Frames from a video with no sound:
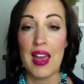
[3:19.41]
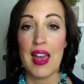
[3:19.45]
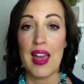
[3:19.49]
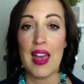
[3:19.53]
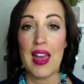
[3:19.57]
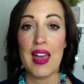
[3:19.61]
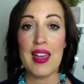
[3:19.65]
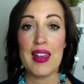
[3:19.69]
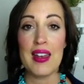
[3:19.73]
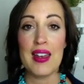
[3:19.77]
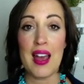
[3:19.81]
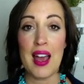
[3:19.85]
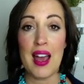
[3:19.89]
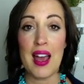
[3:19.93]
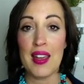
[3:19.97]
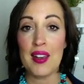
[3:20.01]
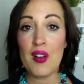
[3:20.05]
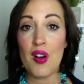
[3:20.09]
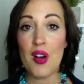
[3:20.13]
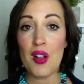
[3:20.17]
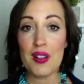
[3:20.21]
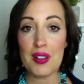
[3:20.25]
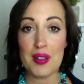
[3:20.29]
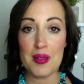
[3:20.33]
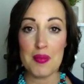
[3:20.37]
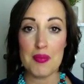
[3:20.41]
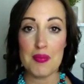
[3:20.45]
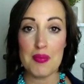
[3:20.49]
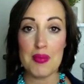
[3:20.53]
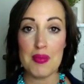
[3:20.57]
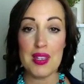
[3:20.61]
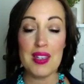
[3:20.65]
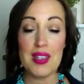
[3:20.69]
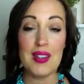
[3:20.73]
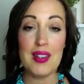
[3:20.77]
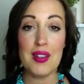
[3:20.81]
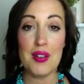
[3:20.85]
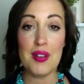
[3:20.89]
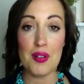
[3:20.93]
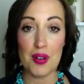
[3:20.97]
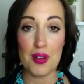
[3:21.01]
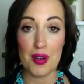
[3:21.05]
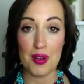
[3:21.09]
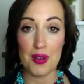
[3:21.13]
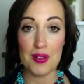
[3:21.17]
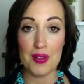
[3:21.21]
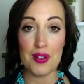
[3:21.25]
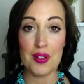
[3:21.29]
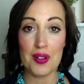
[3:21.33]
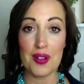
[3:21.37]
And I call it
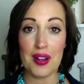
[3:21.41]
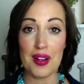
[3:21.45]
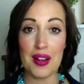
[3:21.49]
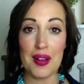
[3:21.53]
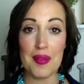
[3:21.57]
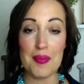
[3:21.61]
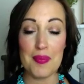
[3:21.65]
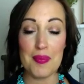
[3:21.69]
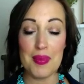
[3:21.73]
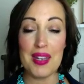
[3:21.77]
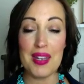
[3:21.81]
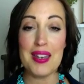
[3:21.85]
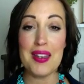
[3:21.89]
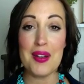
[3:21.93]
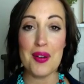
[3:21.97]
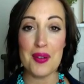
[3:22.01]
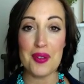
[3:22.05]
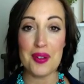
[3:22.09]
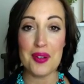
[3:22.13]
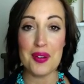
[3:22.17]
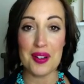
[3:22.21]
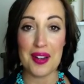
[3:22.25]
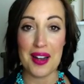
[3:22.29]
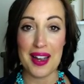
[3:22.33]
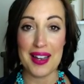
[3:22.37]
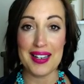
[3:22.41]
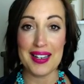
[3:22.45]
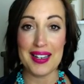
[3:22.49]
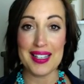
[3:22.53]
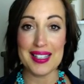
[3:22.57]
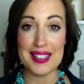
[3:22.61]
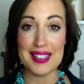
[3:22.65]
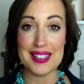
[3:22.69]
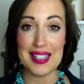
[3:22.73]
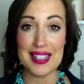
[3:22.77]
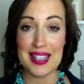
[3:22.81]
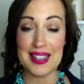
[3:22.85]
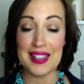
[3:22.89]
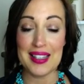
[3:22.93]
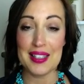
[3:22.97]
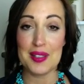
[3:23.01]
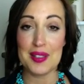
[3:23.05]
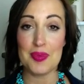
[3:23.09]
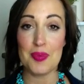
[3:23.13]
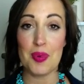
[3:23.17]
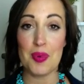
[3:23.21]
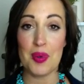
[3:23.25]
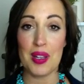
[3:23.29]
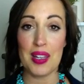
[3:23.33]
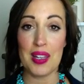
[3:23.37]
mediocreitis at this
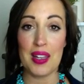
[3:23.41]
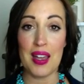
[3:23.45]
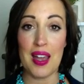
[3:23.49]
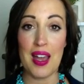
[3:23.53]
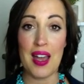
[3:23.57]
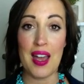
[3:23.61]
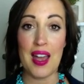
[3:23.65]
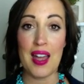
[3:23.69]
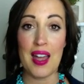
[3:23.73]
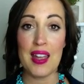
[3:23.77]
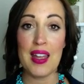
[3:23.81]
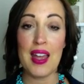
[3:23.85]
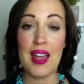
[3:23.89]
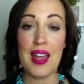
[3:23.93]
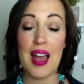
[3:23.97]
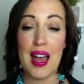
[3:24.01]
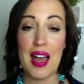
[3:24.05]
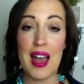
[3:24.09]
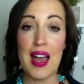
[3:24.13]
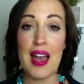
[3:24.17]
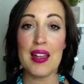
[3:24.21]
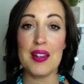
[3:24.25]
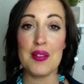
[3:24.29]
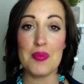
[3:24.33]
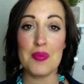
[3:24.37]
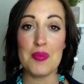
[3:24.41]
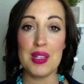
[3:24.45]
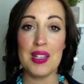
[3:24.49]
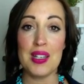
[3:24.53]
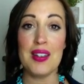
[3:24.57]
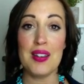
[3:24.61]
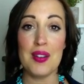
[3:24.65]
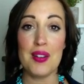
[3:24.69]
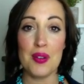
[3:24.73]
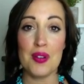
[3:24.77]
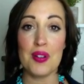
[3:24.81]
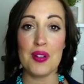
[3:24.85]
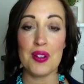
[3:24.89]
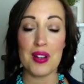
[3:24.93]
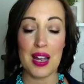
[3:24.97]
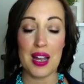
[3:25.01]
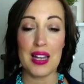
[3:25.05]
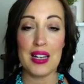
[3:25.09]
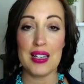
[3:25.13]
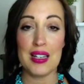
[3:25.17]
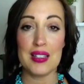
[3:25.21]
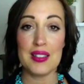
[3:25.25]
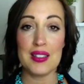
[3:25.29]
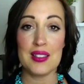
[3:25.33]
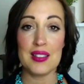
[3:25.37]
point. I had
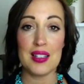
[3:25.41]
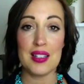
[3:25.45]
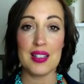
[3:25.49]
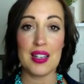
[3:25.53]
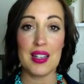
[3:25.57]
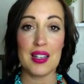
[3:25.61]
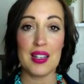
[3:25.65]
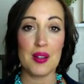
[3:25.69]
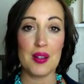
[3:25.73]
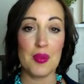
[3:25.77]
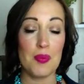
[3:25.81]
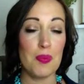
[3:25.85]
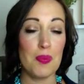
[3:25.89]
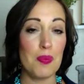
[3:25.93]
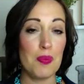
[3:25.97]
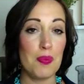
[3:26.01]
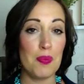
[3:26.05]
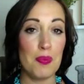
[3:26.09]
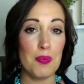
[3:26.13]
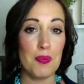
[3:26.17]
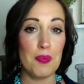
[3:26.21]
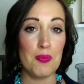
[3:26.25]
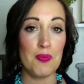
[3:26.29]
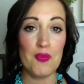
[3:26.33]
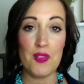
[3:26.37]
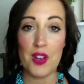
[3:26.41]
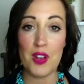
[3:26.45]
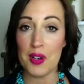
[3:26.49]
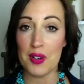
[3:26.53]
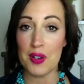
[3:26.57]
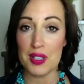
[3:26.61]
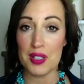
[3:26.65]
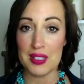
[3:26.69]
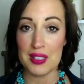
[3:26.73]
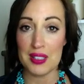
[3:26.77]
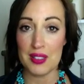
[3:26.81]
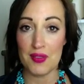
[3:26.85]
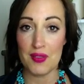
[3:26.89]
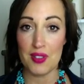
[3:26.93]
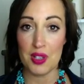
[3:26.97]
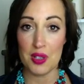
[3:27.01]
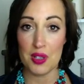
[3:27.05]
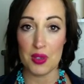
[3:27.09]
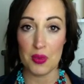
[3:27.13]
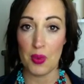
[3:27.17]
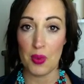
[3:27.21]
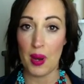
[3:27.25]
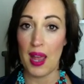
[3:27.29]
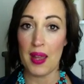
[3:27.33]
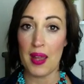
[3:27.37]
mediocreitis in a very
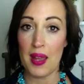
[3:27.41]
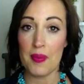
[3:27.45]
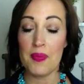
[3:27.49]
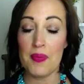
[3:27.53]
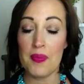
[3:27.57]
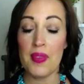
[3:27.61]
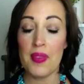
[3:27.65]
severe way.